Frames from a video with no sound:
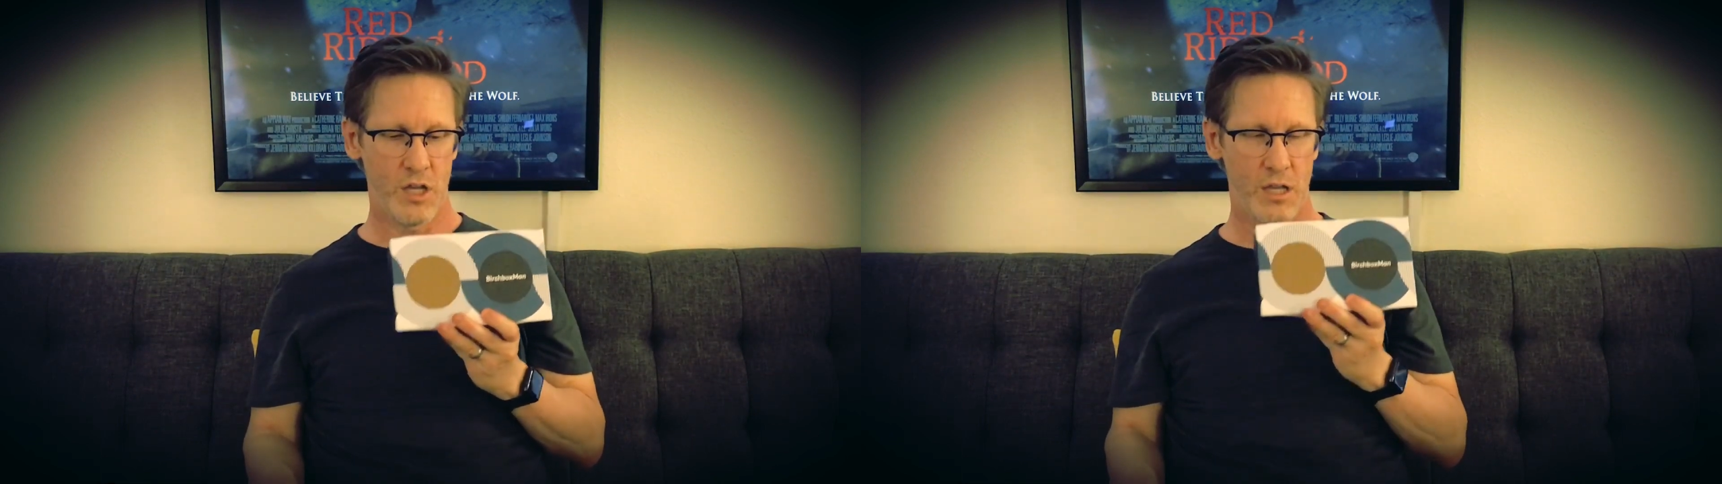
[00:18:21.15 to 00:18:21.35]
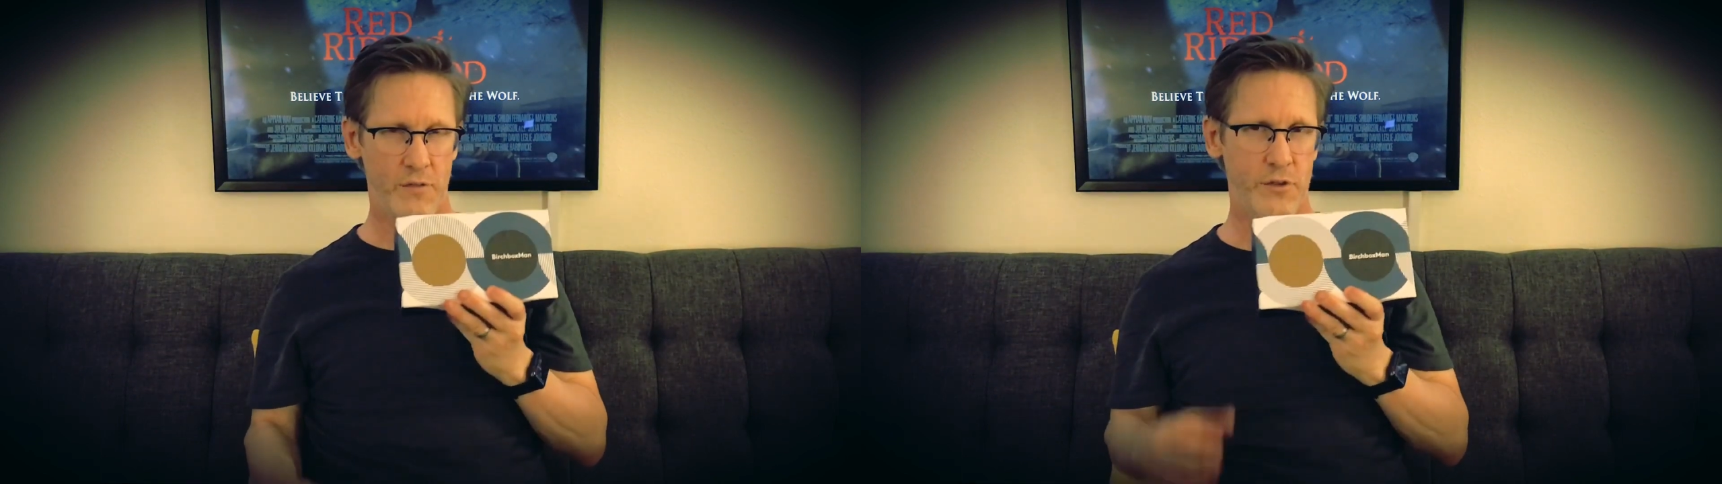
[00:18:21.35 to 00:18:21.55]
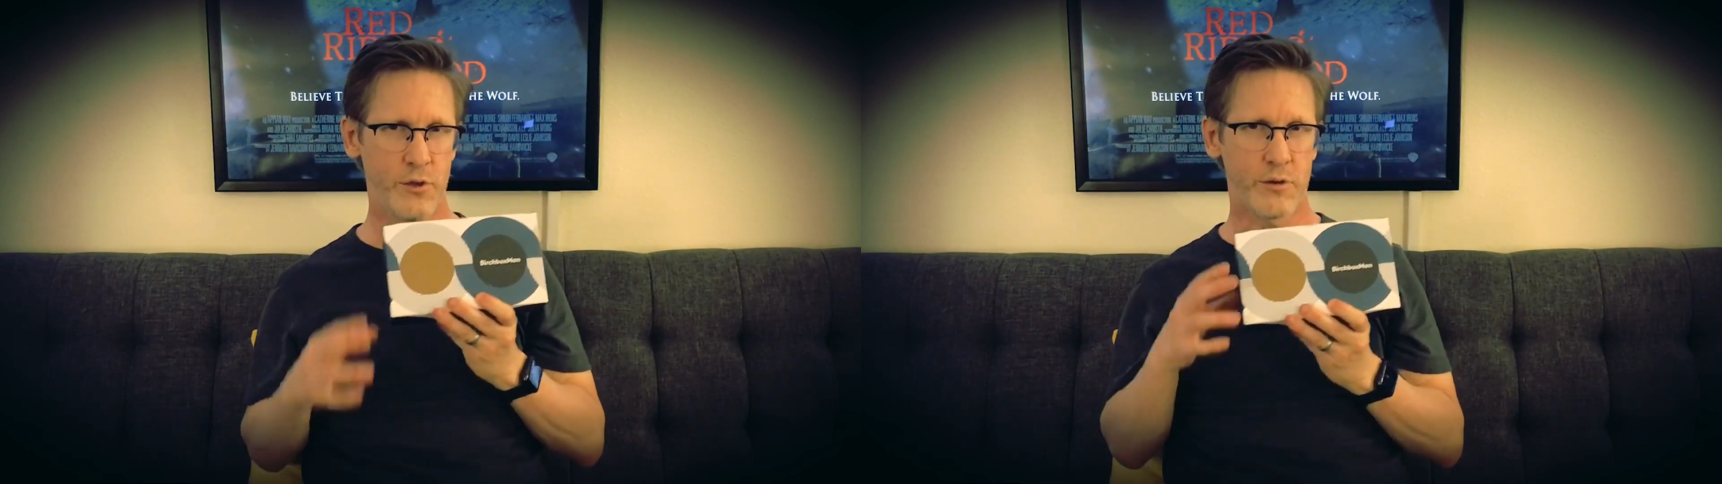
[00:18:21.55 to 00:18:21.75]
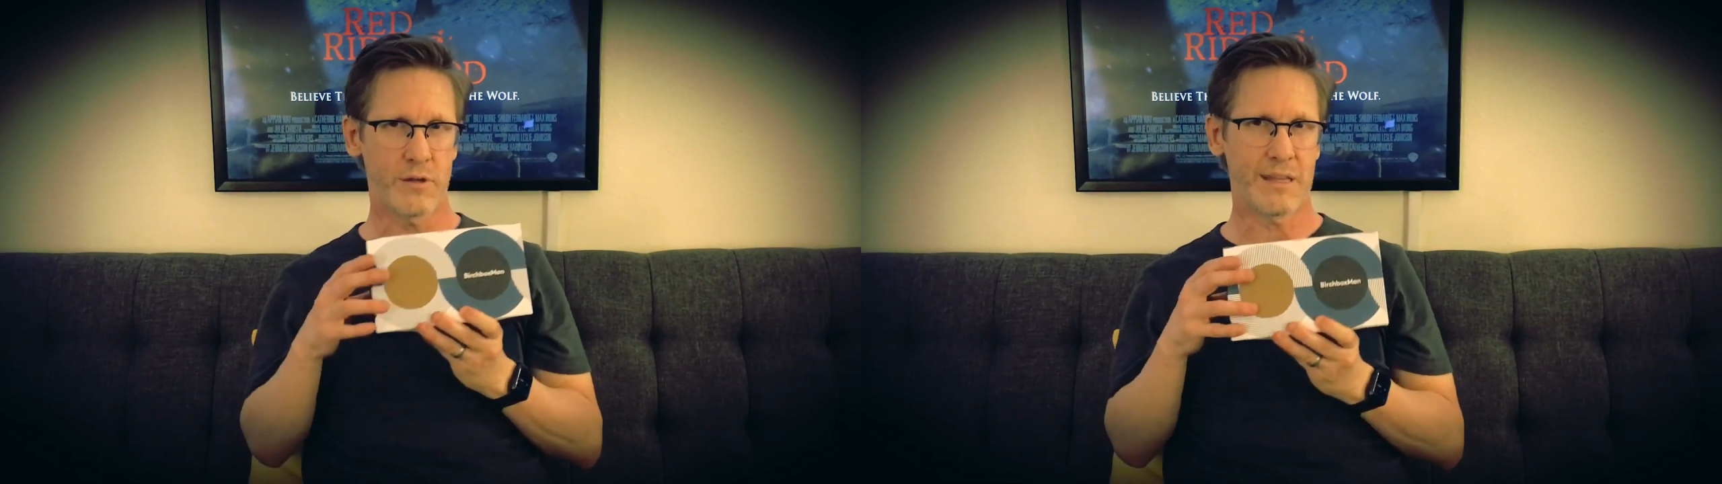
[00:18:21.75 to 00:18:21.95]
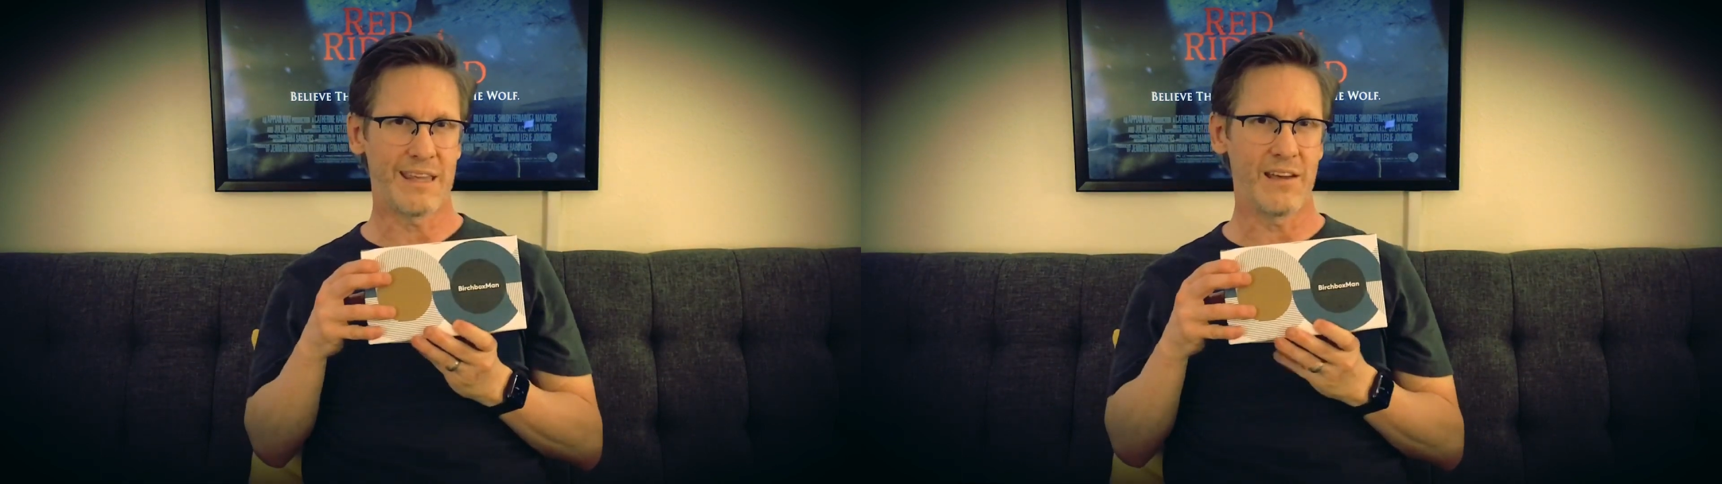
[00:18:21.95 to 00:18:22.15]
if you
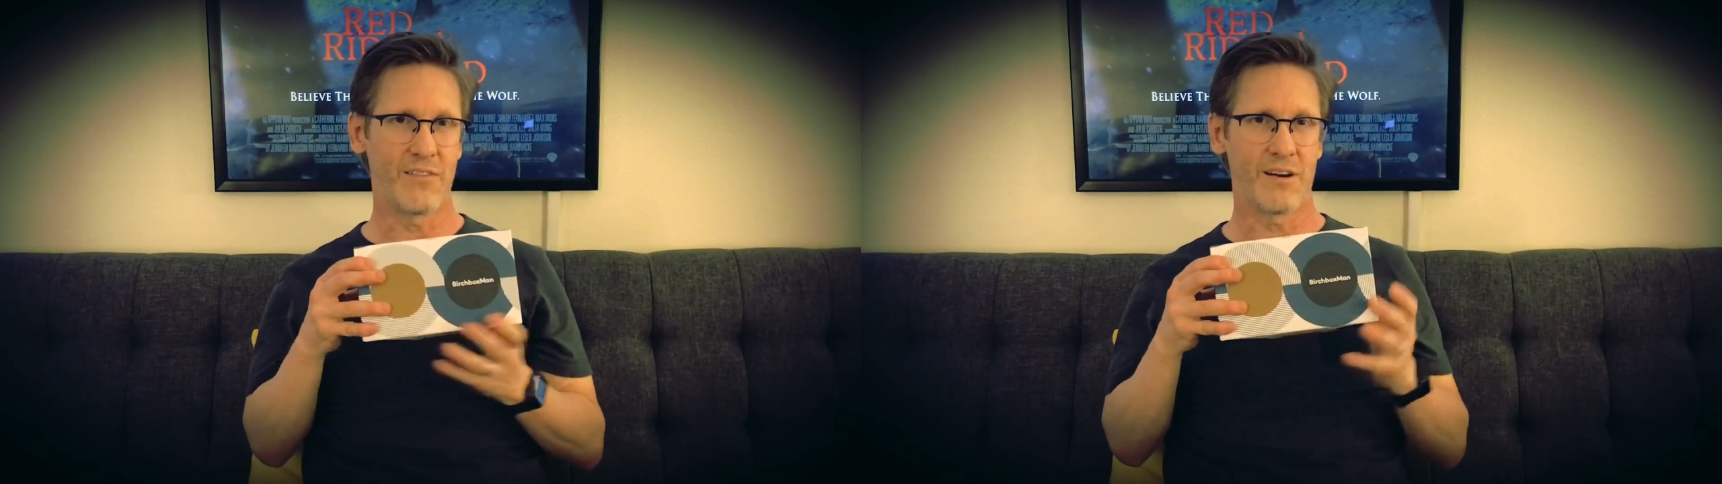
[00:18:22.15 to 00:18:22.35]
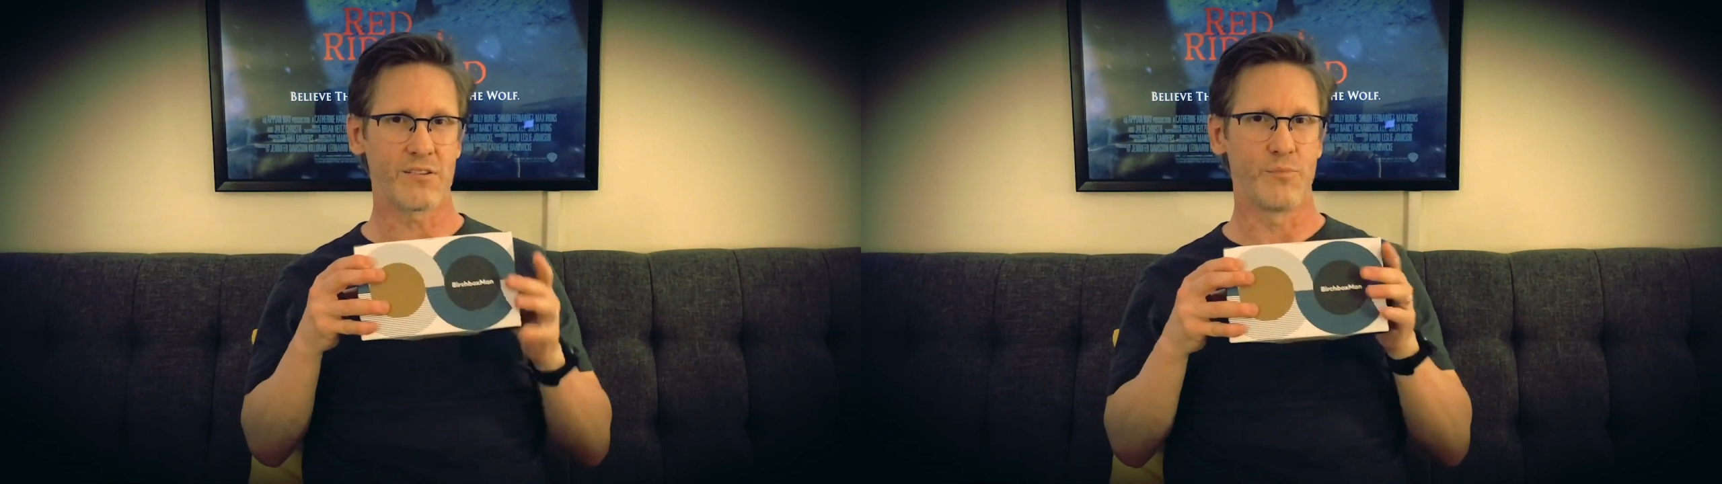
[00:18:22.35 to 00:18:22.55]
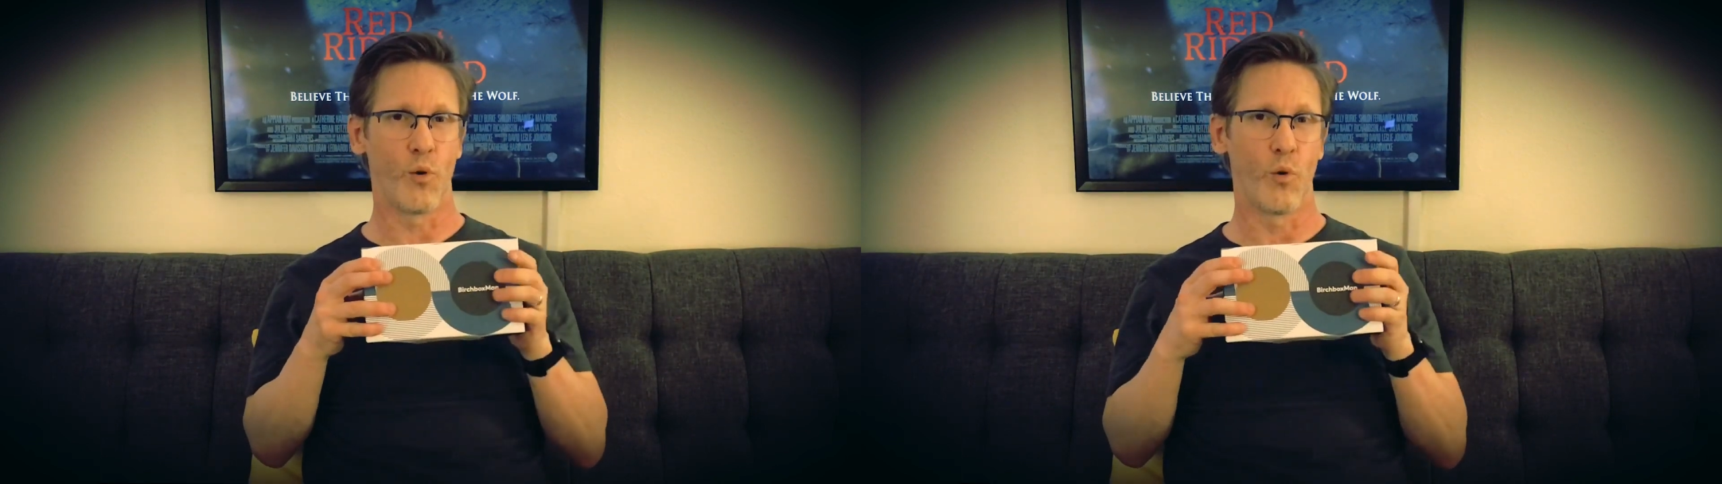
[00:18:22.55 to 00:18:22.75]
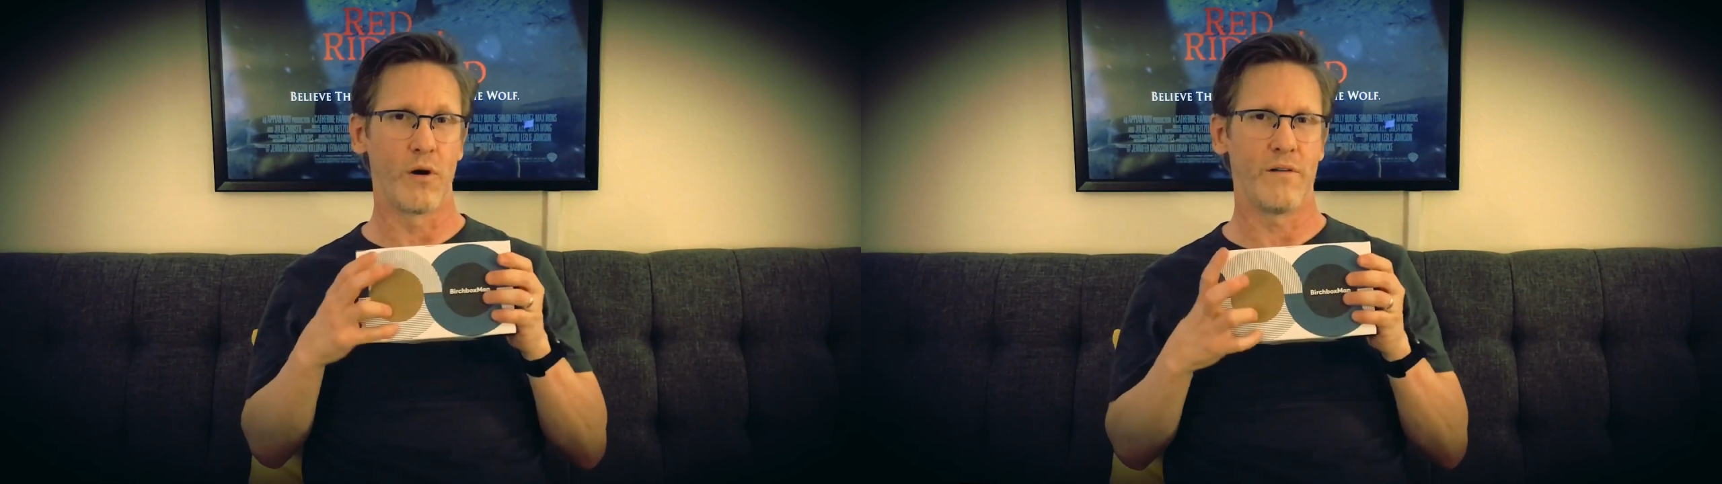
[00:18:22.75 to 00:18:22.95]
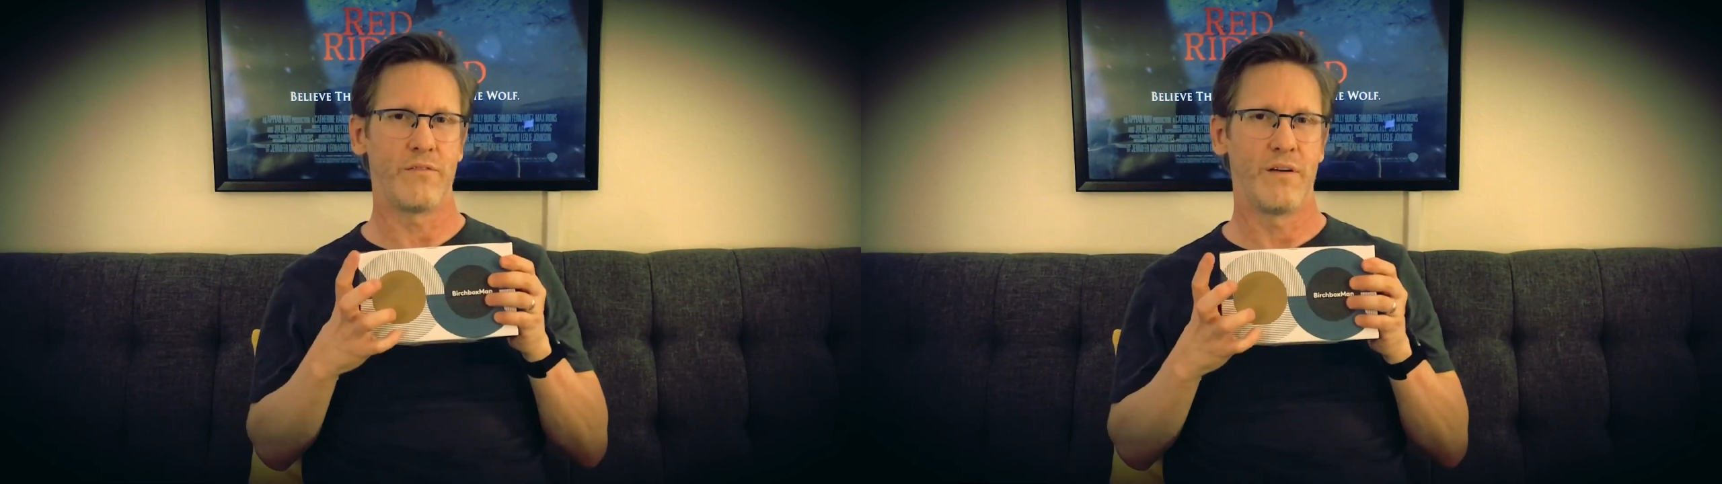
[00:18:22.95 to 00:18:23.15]
could give us more
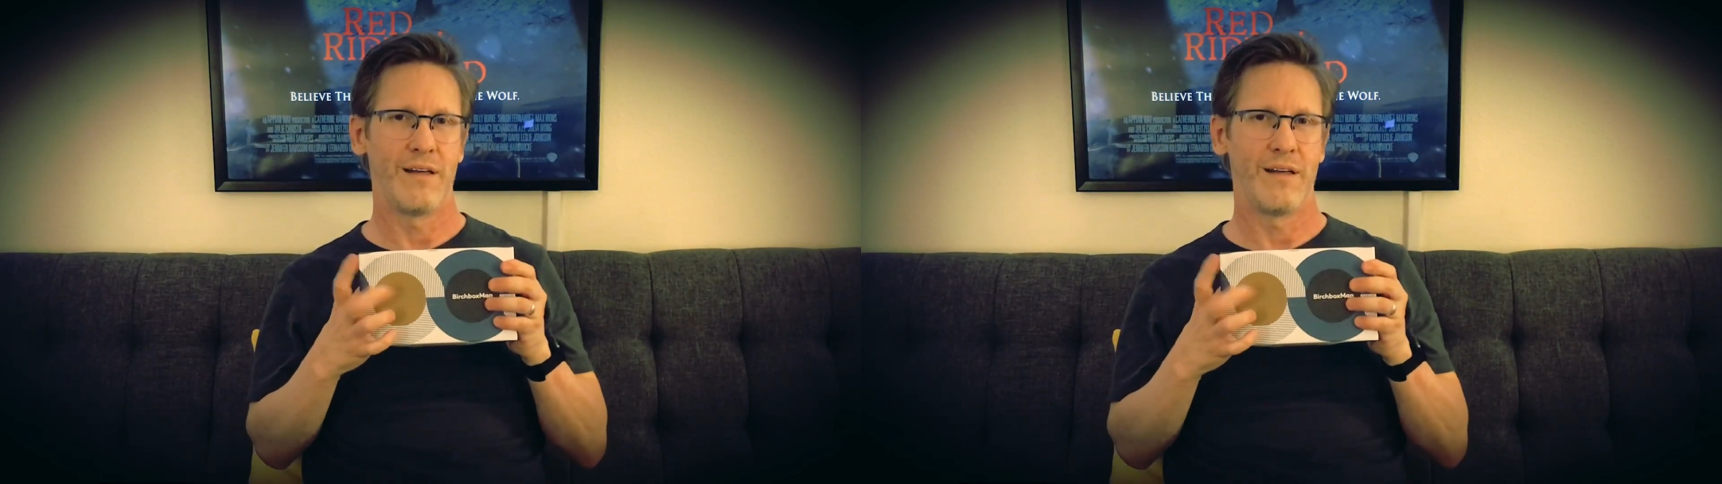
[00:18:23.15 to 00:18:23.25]
of